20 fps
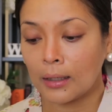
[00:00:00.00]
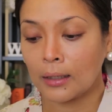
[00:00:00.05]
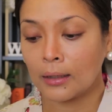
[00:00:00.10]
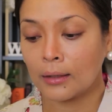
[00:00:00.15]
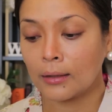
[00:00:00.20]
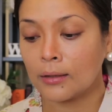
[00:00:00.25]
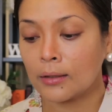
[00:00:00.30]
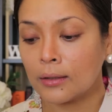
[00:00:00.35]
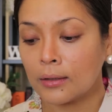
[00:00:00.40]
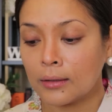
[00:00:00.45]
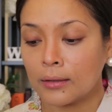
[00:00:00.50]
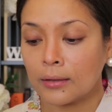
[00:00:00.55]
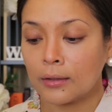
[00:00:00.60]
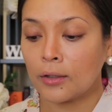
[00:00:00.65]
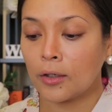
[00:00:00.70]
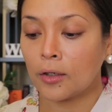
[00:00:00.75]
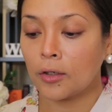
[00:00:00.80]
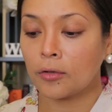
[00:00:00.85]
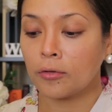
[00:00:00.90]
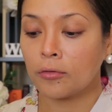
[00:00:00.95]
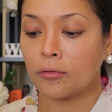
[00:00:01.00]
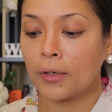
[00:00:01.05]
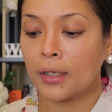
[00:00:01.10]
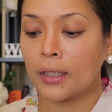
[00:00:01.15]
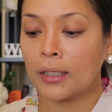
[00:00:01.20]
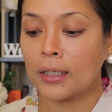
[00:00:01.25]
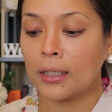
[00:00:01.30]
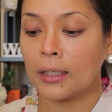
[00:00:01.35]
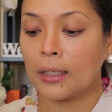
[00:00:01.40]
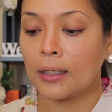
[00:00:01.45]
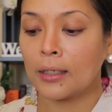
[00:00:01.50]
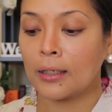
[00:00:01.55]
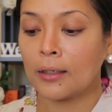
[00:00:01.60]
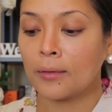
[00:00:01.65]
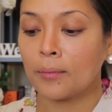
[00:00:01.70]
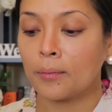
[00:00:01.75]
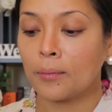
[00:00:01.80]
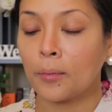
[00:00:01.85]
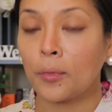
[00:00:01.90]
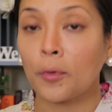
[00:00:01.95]
it already
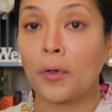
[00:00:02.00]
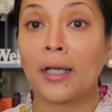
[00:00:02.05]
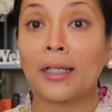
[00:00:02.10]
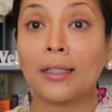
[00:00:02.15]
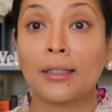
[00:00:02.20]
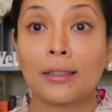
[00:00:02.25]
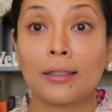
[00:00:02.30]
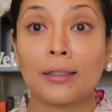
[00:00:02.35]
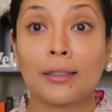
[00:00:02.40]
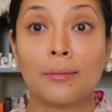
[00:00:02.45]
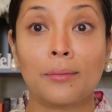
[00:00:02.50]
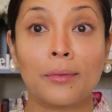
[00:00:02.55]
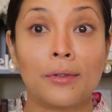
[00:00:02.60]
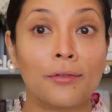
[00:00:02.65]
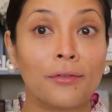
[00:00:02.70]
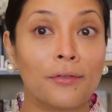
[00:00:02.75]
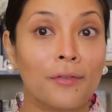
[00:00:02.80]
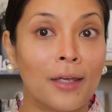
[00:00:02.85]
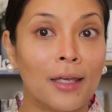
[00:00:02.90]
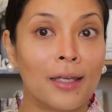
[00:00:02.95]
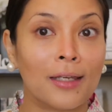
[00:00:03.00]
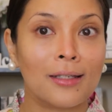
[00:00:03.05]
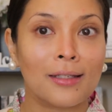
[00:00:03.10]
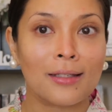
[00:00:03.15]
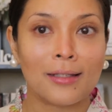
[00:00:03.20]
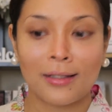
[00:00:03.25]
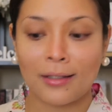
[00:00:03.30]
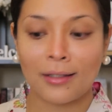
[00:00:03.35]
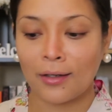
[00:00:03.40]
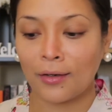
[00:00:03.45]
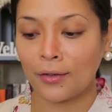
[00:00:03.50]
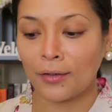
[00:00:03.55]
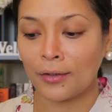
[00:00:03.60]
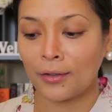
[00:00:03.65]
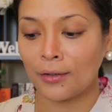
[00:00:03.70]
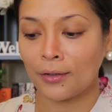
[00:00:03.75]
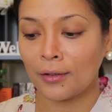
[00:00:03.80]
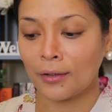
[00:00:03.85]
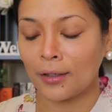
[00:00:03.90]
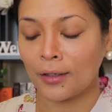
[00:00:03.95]
brightened up the face or
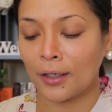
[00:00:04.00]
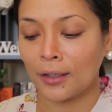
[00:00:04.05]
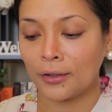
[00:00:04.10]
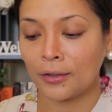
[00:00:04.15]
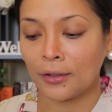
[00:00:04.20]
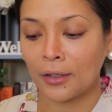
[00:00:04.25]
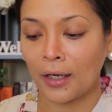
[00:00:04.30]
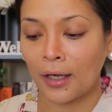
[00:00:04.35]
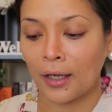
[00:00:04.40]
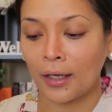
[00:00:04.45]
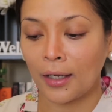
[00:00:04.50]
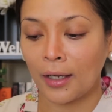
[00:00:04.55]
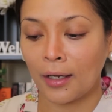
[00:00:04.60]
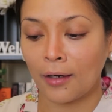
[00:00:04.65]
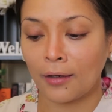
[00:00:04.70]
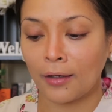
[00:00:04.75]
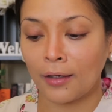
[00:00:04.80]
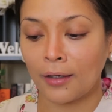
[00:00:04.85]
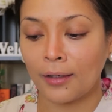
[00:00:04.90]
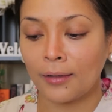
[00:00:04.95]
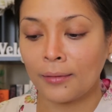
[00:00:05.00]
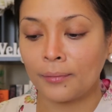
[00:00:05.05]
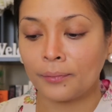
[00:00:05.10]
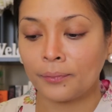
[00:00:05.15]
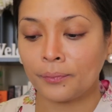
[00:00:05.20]
the under eye area.